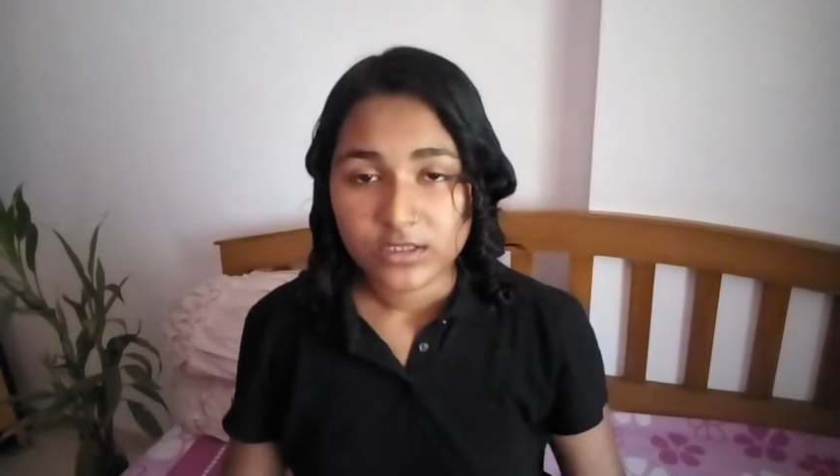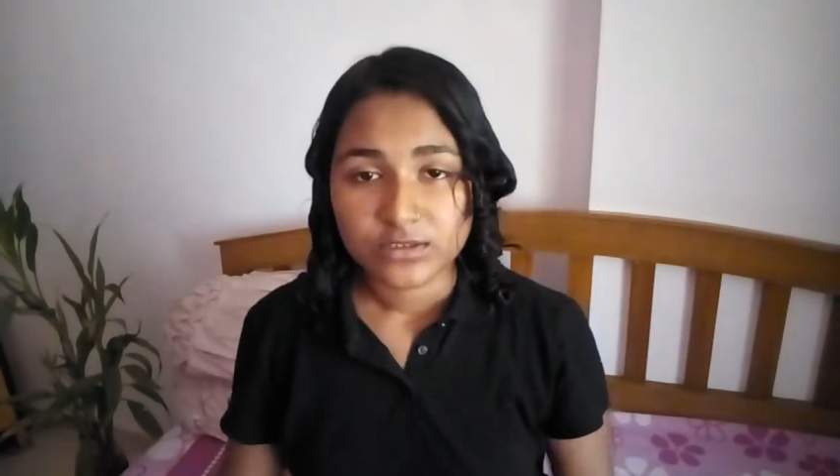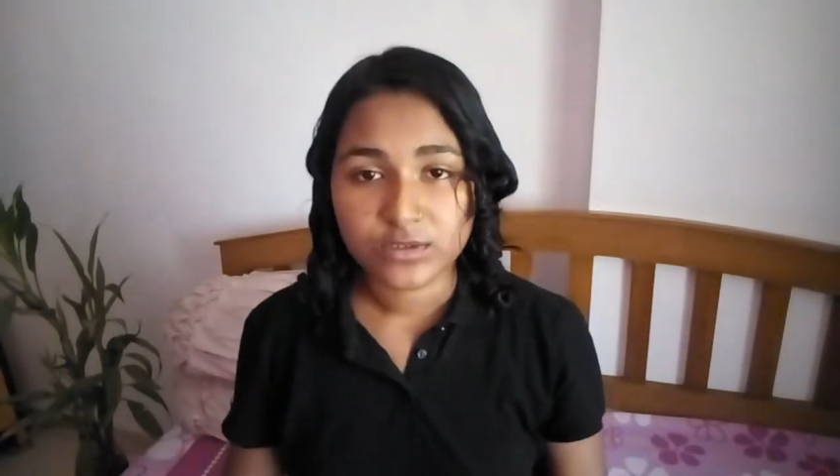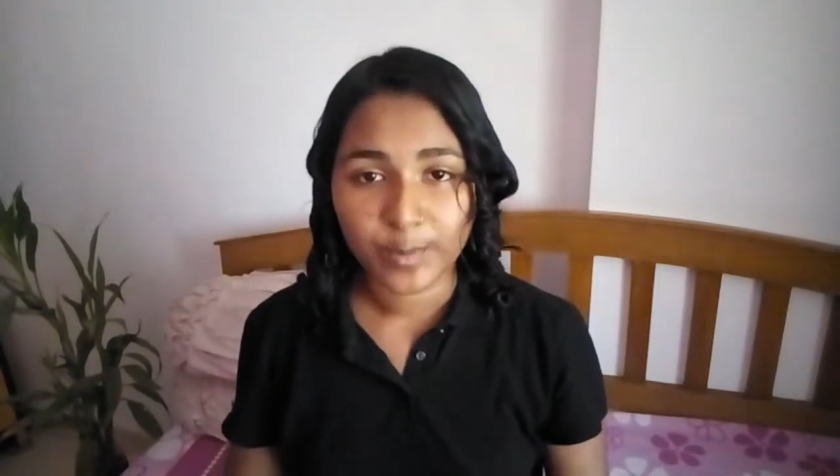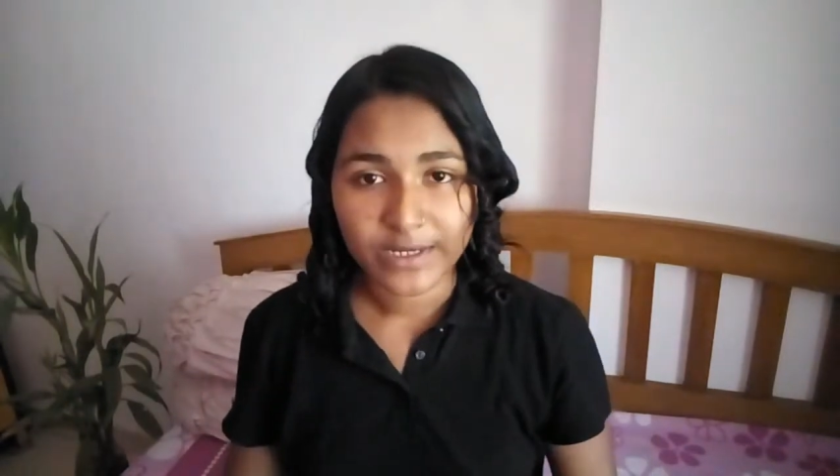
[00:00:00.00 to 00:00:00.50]

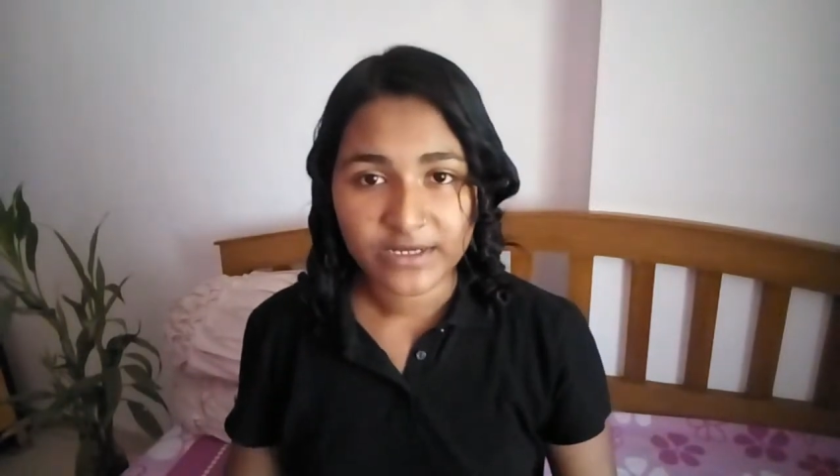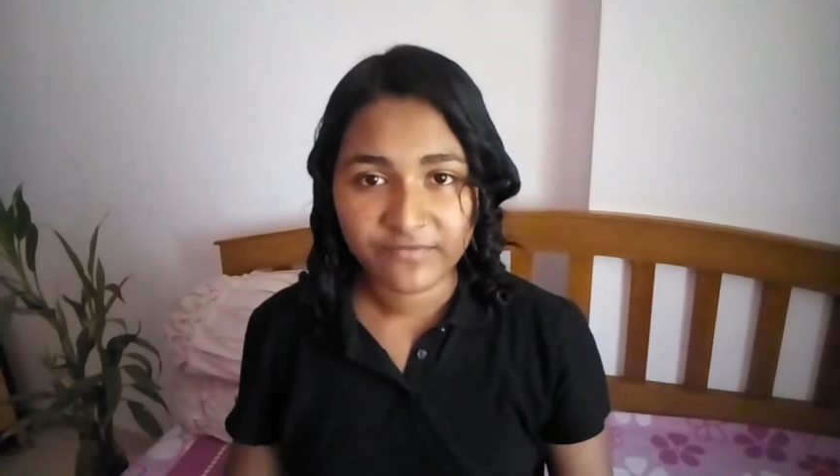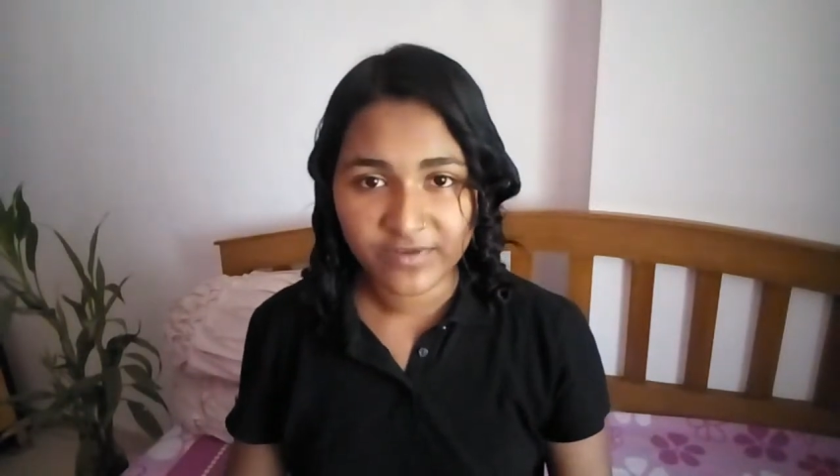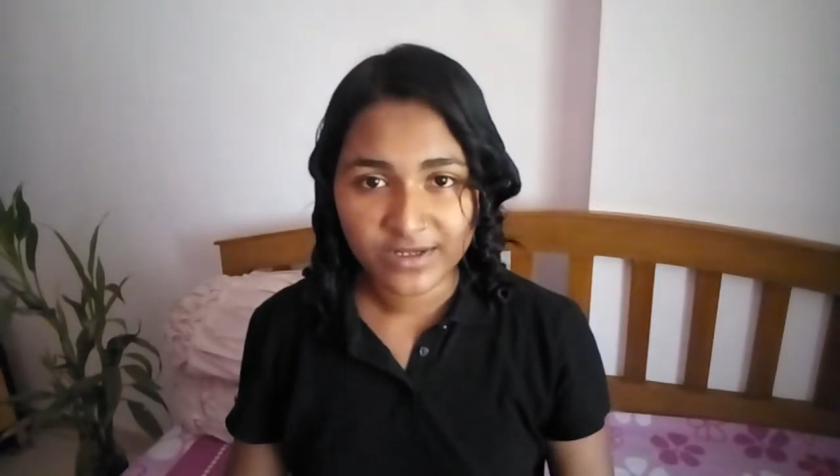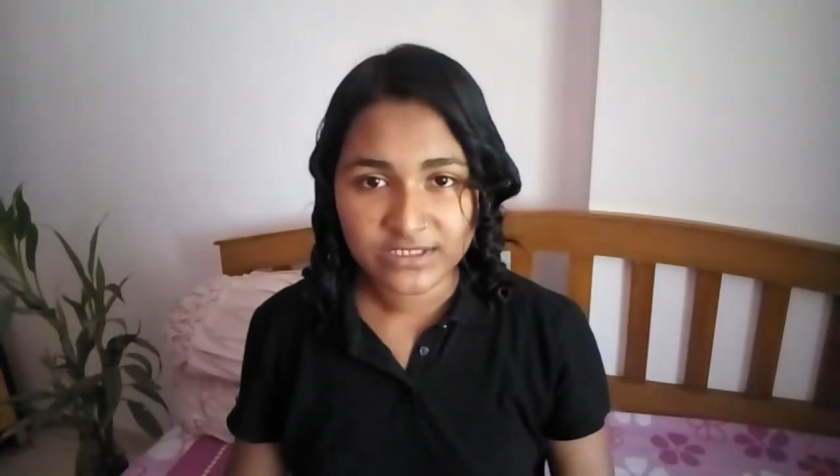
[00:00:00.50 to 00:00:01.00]
So one
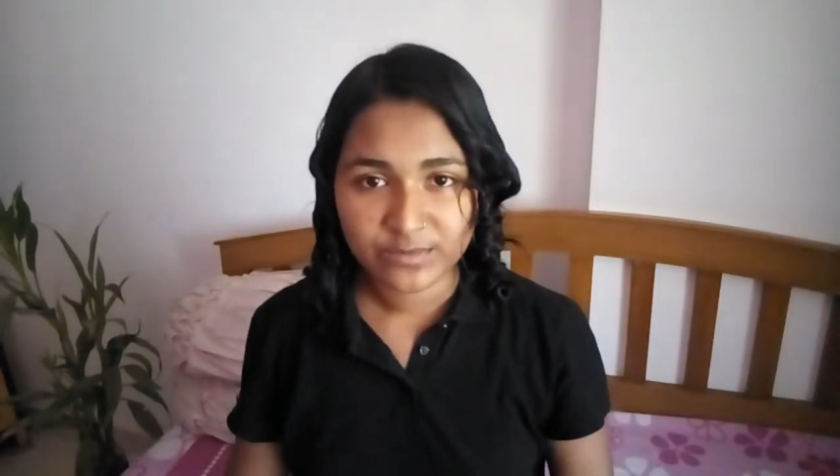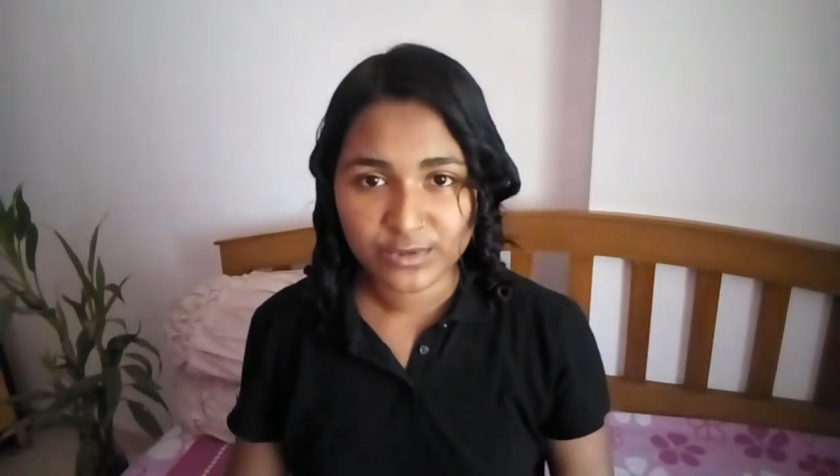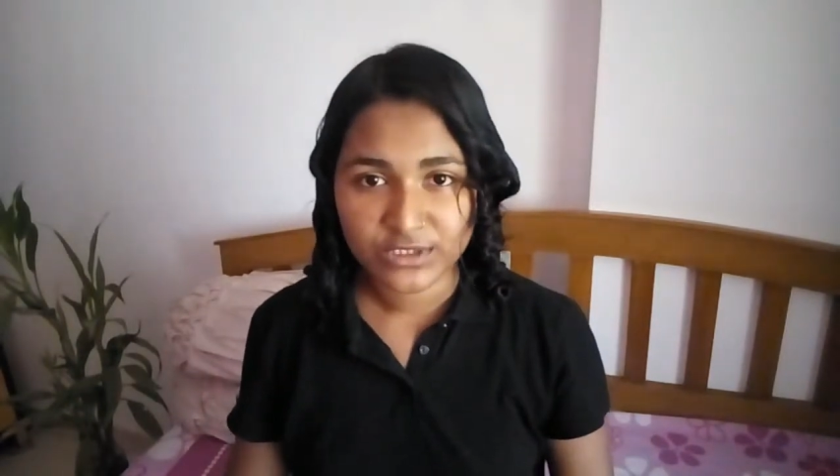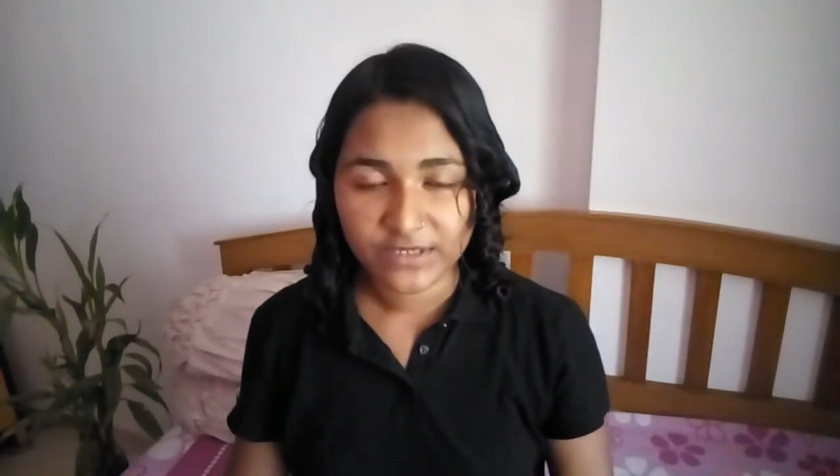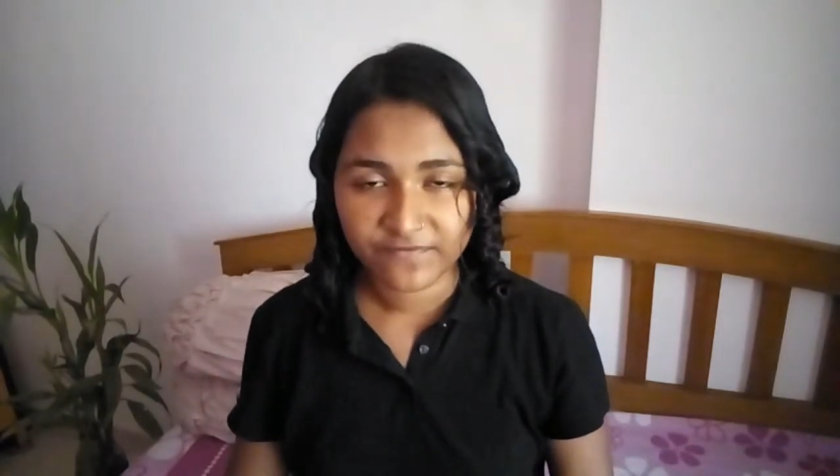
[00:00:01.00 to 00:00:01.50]
difficulty
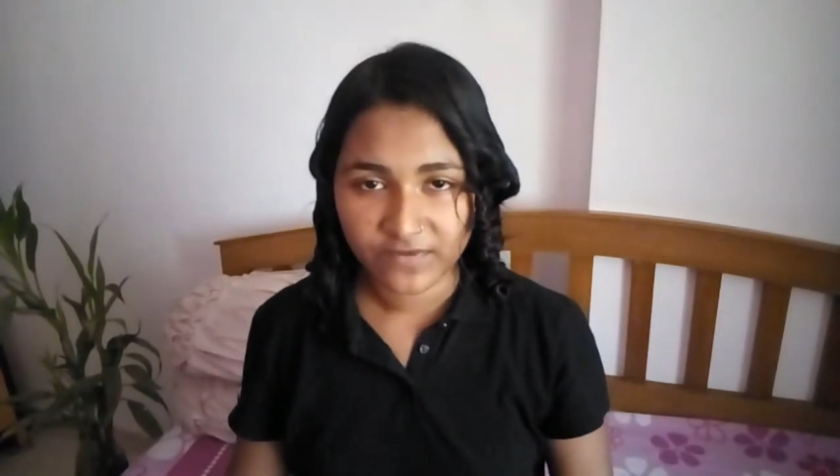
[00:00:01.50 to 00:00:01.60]
which I